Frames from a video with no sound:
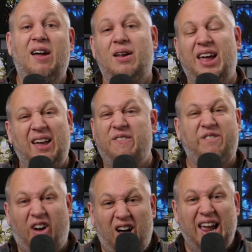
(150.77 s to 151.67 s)
like a
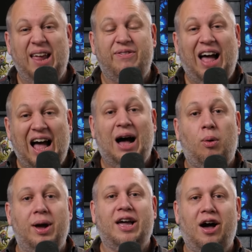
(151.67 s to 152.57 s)
five
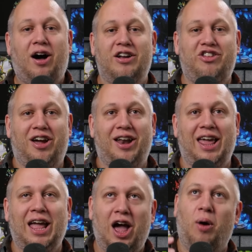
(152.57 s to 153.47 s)
hour car journey
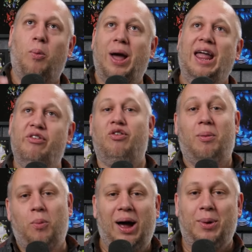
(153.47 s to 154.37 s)
away
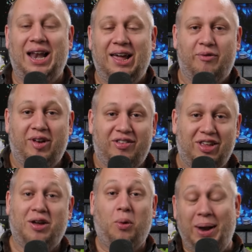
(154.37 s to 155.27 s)
from where we lived.
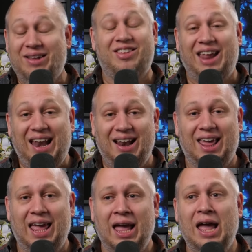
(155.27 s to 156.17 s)
So
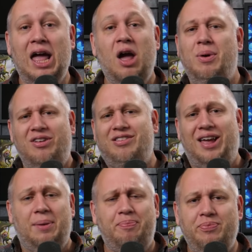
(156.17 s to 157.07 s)
coincidentally, we're just
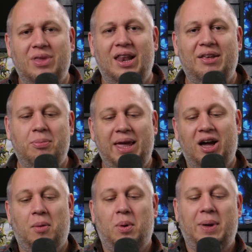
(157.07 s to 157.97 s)
like, let's meet
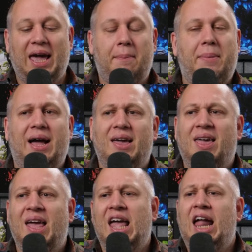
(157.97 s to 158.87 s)
up when we get
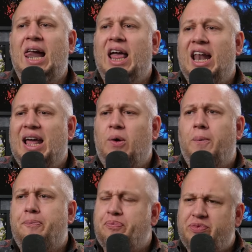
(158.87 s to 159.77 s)
back. Now,
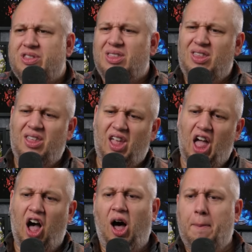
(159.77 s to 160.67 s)

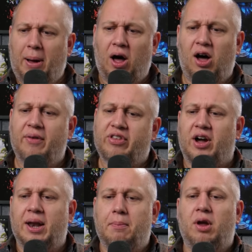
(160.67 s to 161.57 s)
our paths
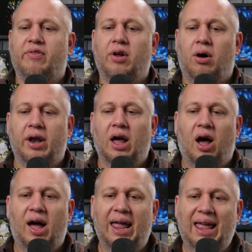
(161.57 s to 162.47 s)
kind of moved on.
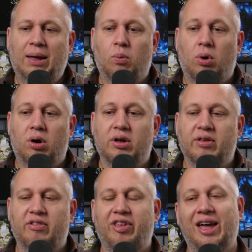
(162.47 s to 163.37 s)
I
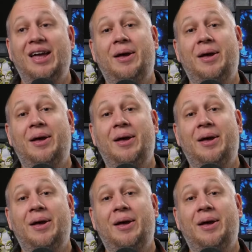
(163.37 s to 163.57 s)
was